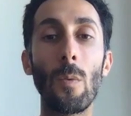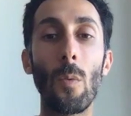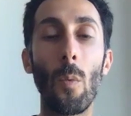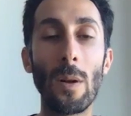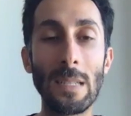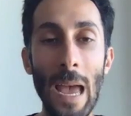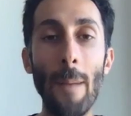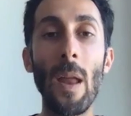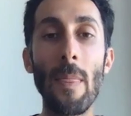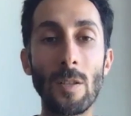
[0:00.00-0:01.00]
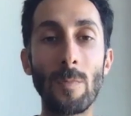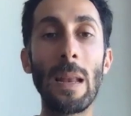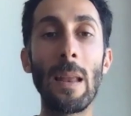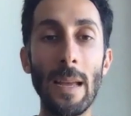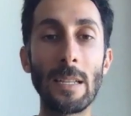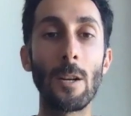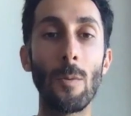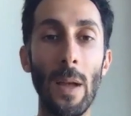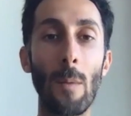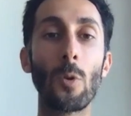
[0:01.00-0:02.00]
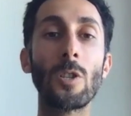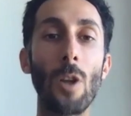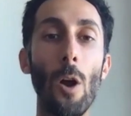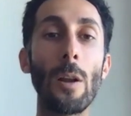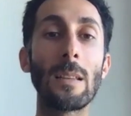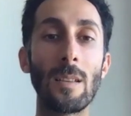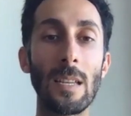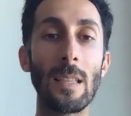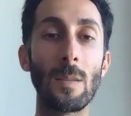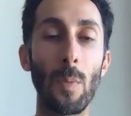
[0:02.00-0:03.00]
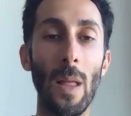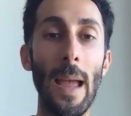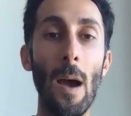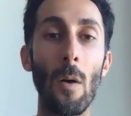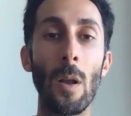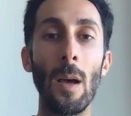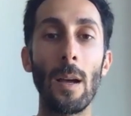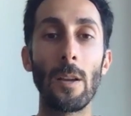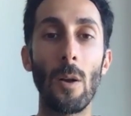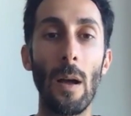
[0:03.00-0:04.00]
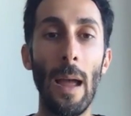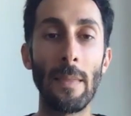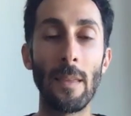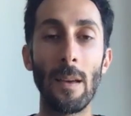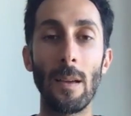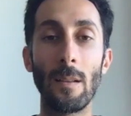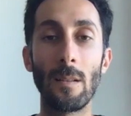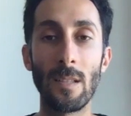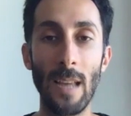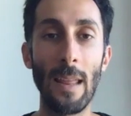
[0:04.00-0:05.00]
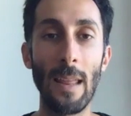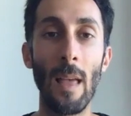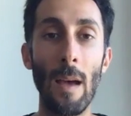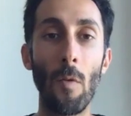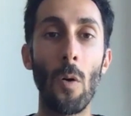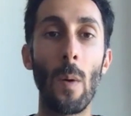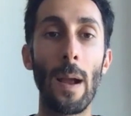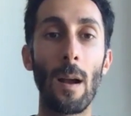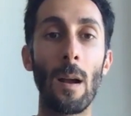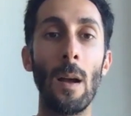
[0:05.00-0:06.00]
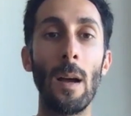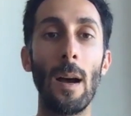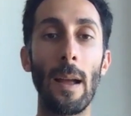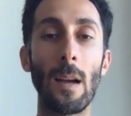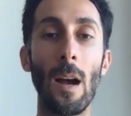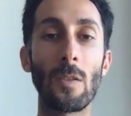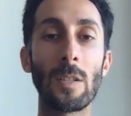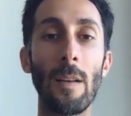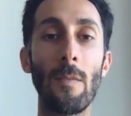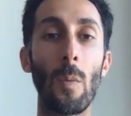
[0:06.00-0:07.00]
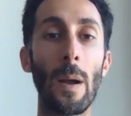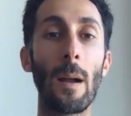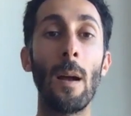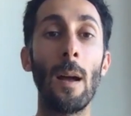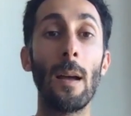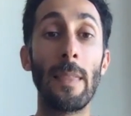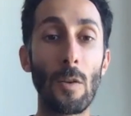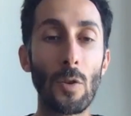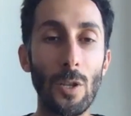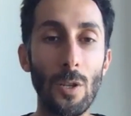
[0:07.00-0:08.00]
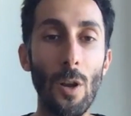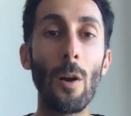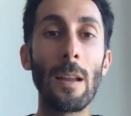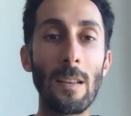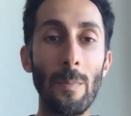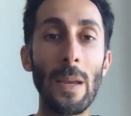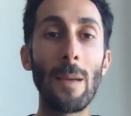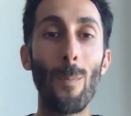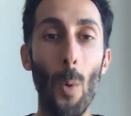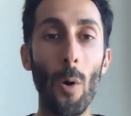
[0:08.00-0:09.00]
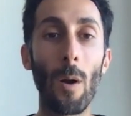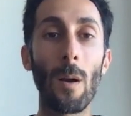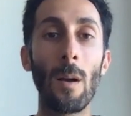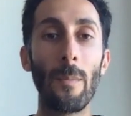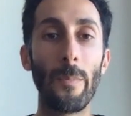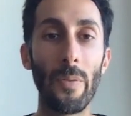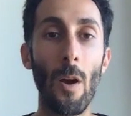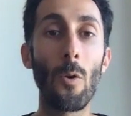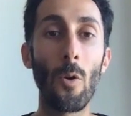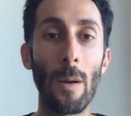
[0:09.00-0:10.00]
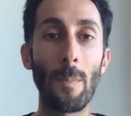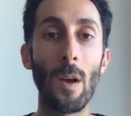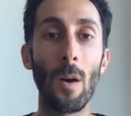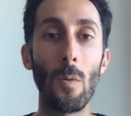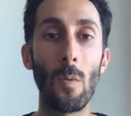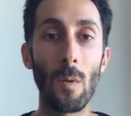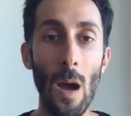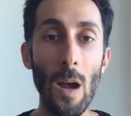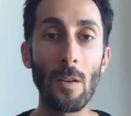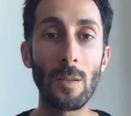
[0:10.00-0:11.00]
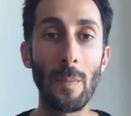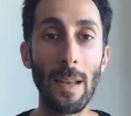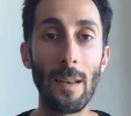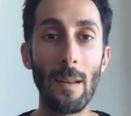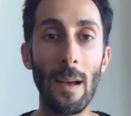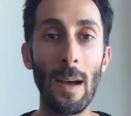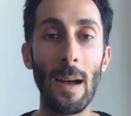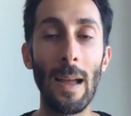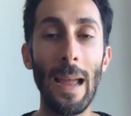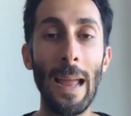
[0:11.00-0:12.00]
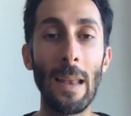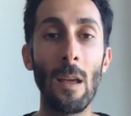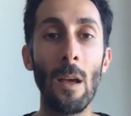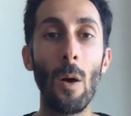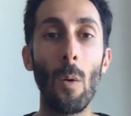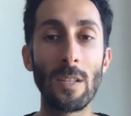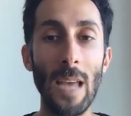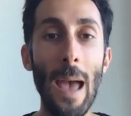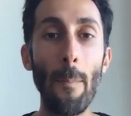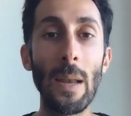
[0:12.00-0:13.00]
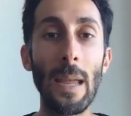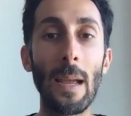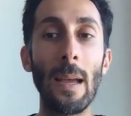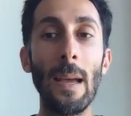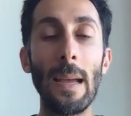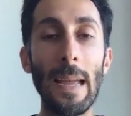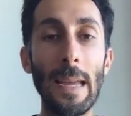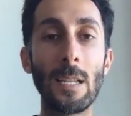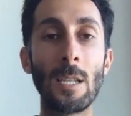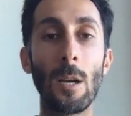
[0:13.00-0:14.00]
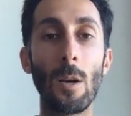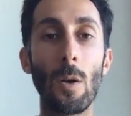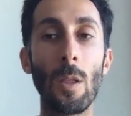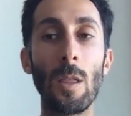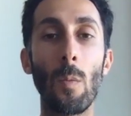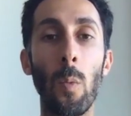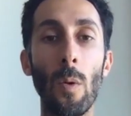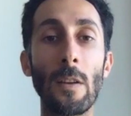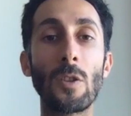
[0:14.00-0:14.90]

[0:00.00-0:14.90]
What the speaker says: what's happened, and there's been a nice interplay, and we're starting to see this play out at the Senate level and Congress level, where there's starting to be more pro-crypto congressmen, and what's happening is they're